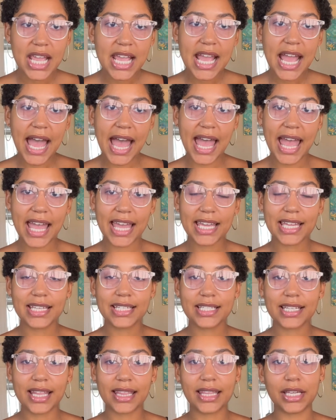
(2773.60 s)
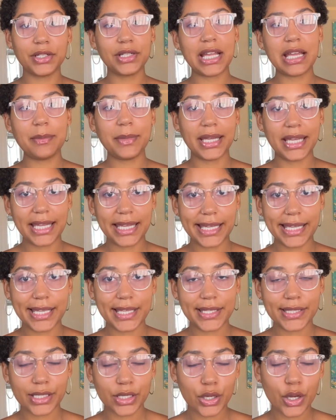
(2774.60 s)
And their name
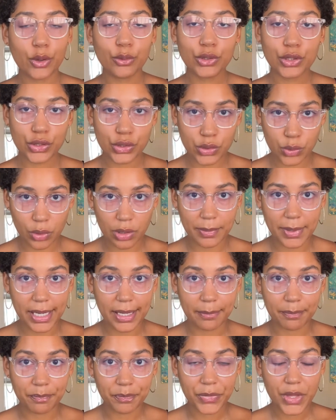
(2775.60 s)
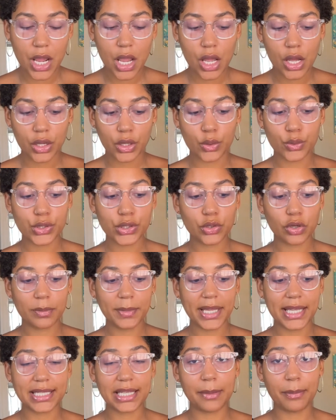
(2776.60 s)
is Coach Stormy. Coach Stormy
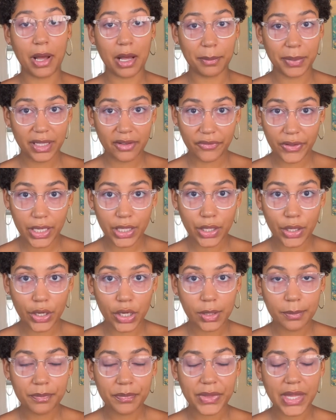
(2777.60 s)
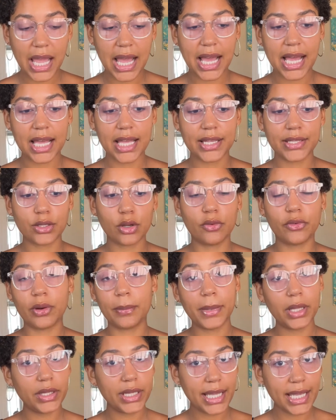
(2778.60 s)
is a public figure, has over 1
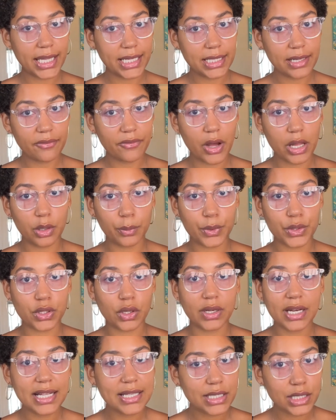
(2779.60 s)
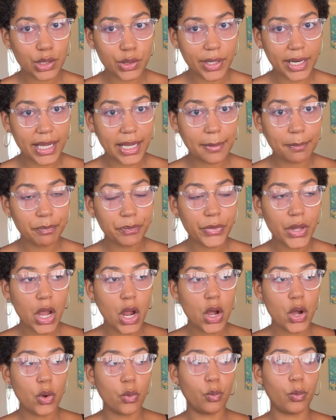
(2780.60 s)
million followers on Instagram,
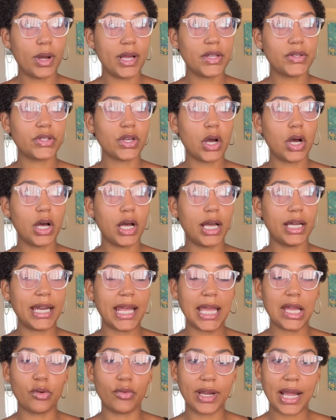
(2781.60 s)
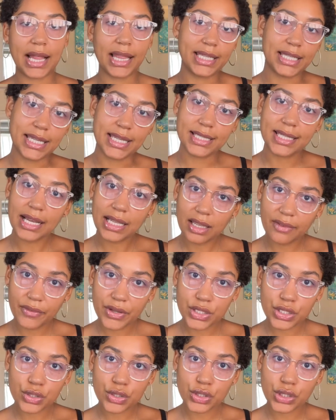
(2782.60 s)
was on a reality
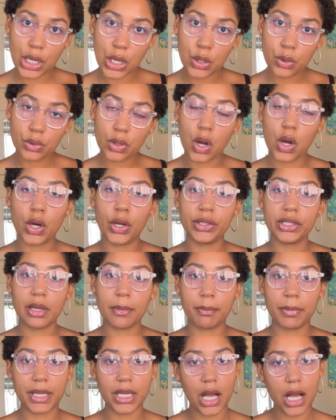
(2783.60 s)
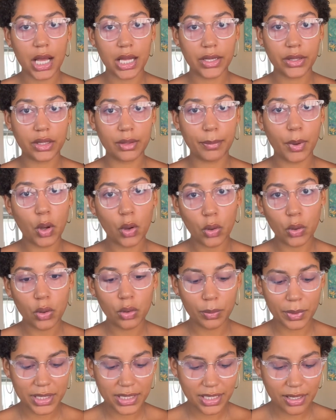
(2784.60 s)
television show called Beyond the Pole.
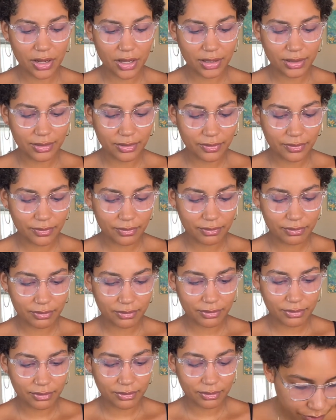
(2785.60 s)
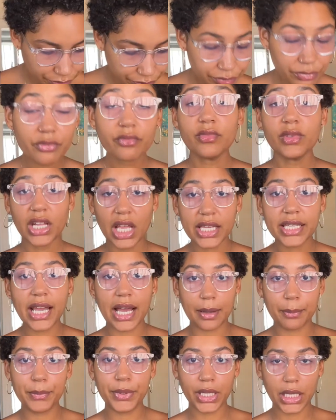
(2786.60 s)
What is it called? Yeah,
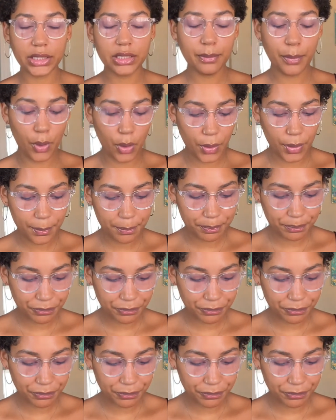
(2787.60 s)
Beyond the Pole.